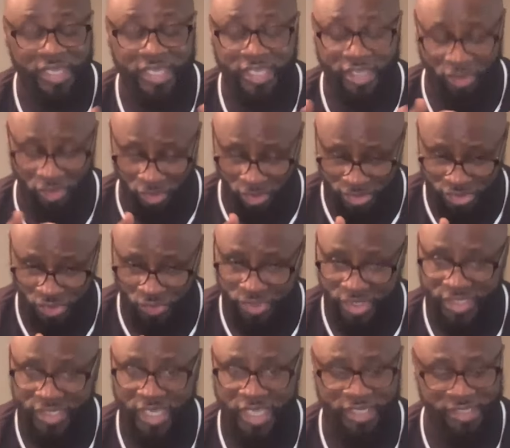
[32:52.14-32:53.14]
He also
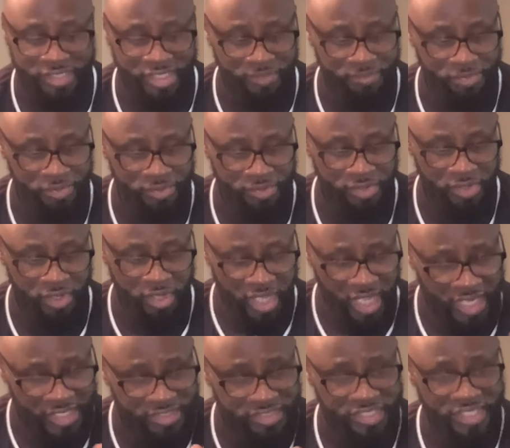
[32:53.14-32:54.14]
the gatekeeper.
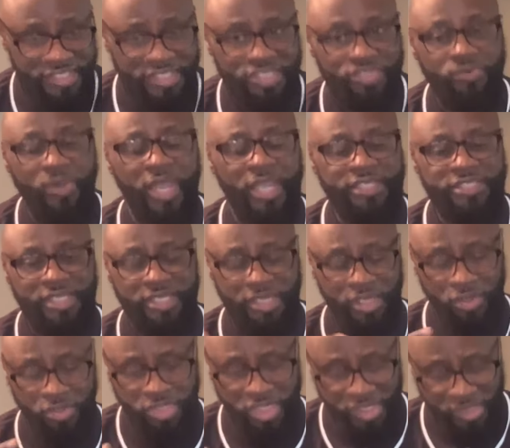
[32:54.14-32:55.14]
Yes. And Jesus Christ
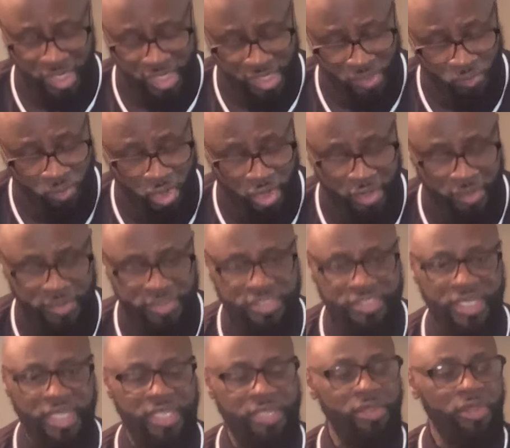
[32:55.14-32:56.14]
and on the and the word
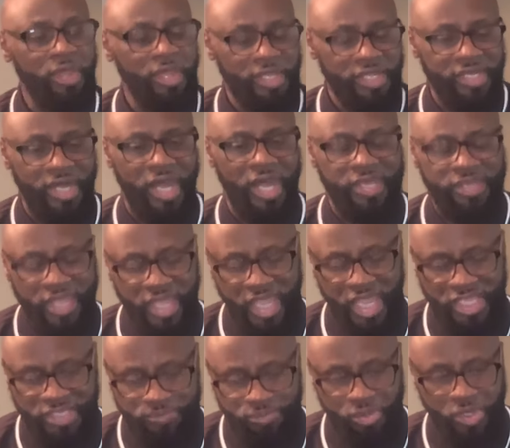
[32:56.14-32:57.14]
say God
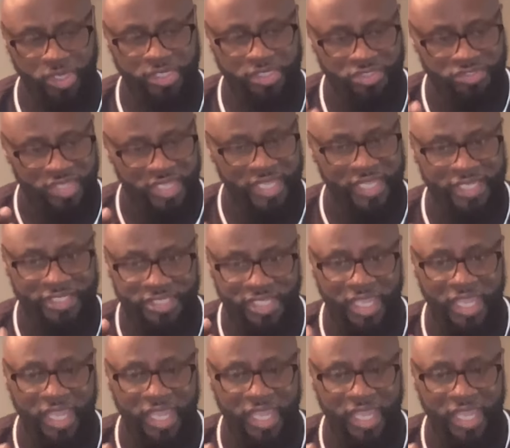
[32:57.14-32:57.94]
has put things